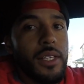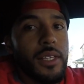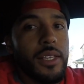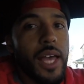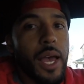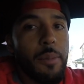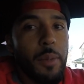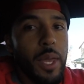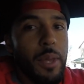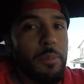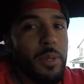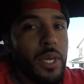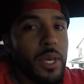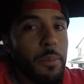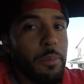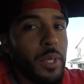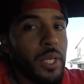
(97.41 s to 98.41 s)
that may
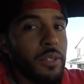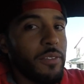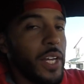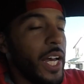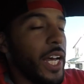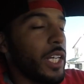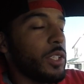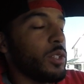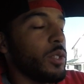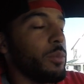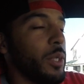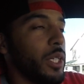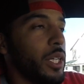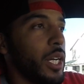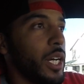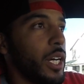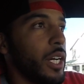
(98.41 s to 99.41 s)
be a bit of a hassle, but
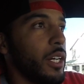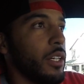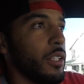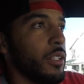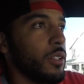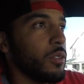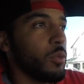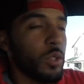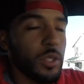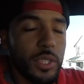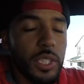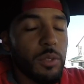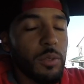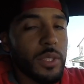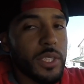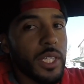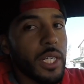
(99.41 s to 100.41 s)
we'll see
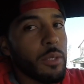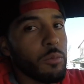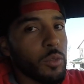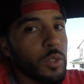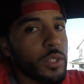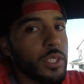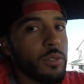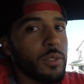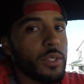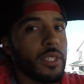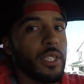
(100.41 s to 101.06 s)
what's up. We'll see what's